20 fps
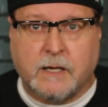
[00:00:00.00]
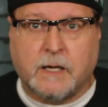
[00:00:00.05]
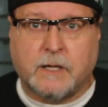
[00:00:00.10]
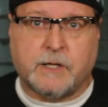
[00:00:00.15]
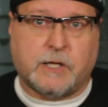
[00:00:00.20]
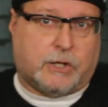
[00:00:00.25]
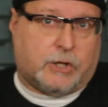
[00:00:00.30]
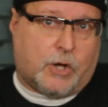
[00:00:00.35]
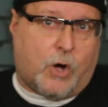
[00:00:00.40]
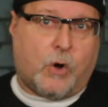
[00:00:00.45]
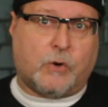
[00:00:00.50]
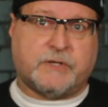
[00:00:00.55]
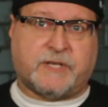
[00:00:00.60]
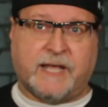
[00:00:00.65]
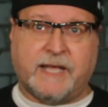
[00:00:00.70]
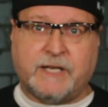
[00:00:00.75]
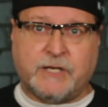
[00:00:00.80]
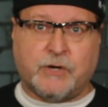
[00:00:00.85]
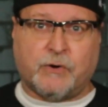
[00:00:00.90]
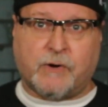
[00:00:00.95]
The laws
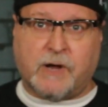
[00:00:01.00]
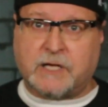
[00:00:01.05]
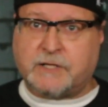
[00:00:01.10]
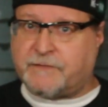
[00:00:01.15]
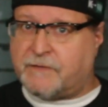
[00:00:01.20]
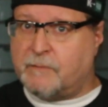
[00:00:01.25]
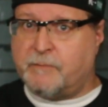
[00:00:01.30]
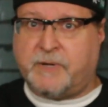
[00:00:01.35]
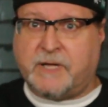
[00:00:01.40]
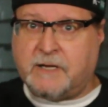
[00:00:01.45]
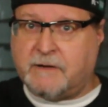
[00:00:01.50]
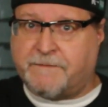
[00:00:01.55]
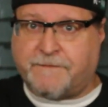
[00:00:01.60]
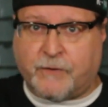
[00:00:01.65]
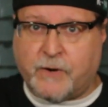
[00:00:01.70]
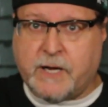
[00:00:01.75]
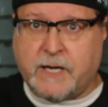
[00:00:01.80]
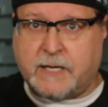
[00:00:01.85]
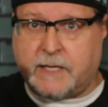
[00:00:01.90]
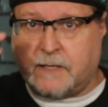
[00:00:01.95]
hinder us from being
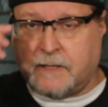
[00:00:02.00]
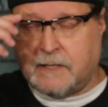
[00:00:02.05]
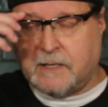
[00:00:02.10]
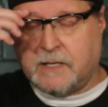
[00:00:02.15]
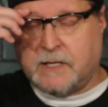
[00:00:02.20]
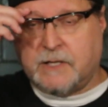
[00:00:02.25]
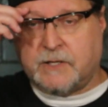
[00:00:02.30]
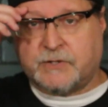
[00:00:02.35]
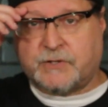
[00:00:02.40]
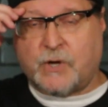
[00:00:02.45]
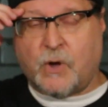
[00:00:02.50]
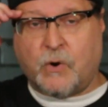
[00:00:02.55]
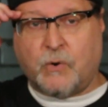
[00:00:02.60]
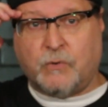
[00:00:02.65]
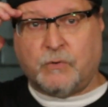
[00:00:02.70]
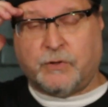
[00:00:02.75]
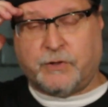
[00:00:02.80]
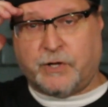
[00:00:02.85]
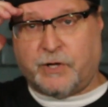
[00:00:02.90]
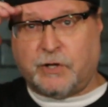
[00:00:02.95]
free. So
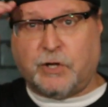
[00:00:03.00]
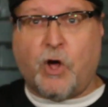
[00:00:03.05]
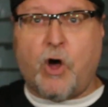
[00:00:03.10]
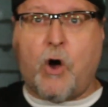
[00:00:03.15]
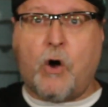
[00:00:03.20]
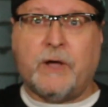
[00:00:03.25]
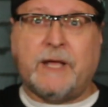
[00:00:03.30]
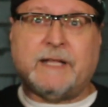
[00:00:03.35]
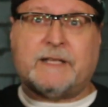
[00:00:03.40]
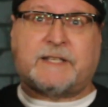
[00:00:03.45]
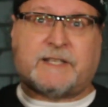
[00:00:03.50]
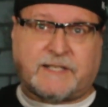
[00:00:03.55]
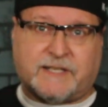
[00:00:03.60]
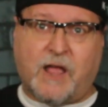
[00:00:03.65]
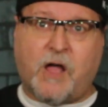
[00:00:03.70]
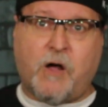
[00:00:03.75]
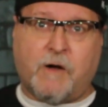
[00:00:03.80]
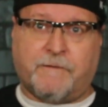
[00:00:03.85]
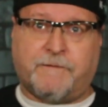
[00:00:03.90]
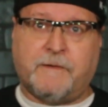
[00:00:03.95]
the law
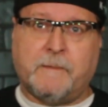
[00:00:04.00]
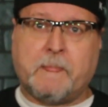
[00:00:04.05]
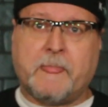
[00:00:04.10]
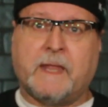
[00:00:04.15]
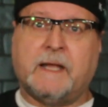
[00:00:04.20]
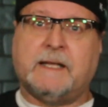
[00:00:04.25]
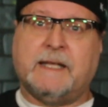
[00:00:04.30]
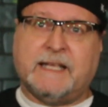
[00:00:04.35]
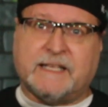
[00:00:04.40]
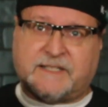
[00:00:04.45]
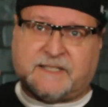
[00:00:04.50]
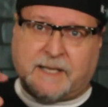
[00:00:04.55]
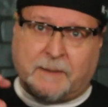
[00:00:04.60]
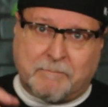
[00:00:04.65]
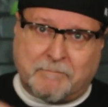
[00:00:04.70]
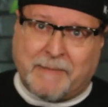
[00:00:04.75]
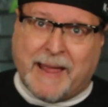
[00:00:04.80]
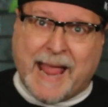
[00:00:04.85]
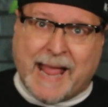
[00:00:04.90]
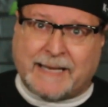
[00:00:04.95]
itself is
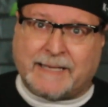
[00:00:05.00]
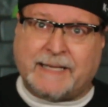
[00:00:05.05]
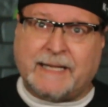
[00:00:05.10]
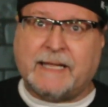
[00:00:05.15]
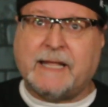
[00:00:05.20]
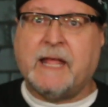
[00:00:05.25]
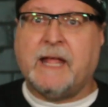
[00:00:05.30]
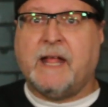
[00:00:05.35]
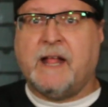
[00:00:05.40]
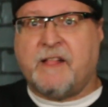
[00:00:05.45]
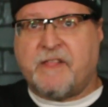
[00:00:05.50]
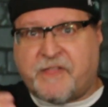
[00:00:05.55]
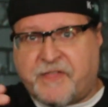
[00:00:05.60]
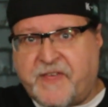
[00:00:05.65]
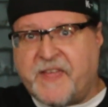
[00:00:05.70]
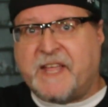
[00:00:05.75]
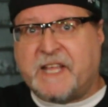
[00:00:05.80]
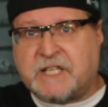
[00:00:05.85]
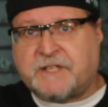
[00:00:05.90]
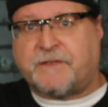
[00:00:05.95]
demanding
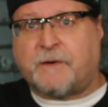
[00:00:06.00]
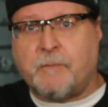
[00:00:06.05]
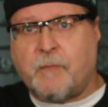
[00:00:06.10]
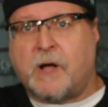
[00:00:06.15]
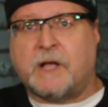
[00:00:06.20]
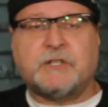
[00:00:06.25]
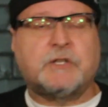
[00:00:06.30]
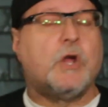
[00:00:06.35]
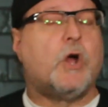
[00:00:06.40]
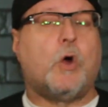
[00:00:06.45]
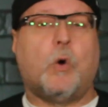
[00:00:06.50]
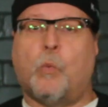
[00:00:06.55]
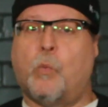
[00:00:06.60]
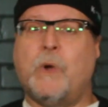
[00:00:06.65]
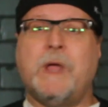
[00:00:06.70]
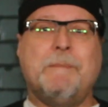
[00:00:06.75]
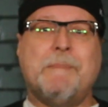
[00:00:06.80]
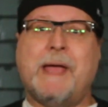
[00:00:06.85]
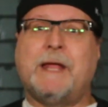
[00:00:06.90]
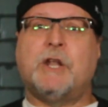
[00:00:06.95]
things from us
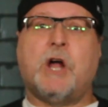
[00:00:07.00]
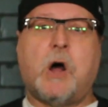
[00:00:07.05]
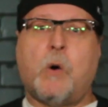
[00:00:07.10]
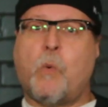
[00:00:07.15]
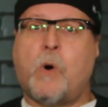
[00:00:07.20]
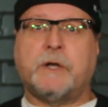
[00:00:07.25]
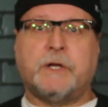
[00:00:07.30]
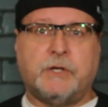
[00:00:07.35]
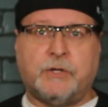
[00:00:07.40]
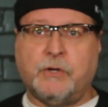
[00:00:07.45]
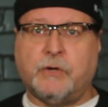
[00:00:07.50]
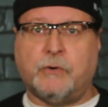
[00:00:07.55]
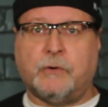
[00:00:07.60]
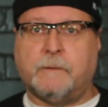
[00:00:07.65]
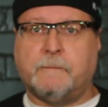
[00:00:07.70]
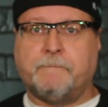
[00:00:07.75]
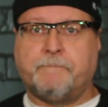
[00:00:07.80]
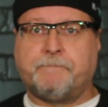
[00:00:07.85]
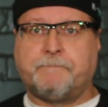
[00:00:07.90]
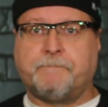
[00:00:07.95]
we may not want to do.